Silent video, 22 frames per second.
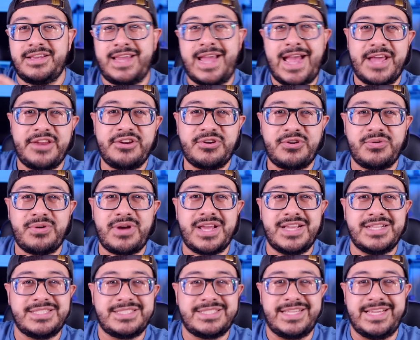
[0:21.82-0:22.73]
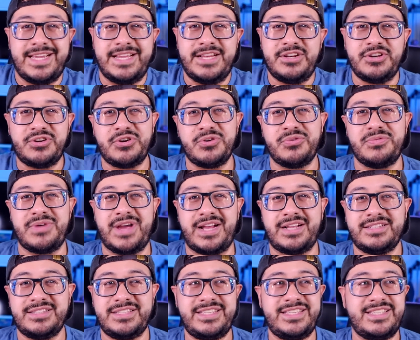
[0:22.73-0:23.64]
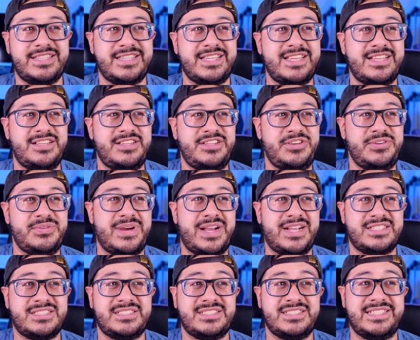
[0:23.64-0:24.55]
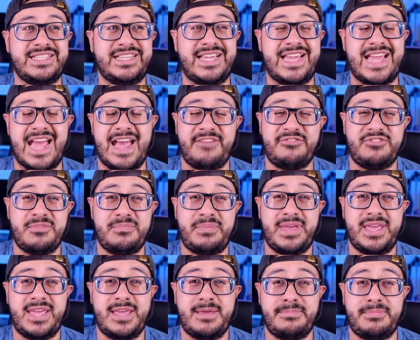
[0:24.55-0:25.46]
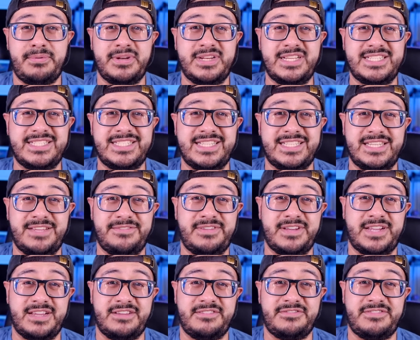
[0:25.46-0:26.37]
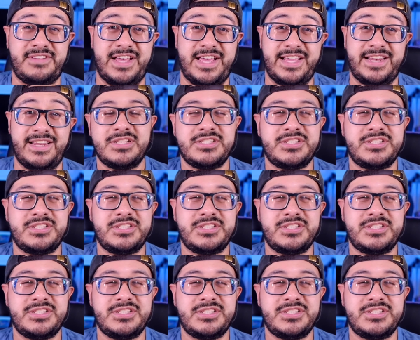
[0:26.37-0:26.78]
categorized incorrectly, then you actually have to pay a pretty significant fine.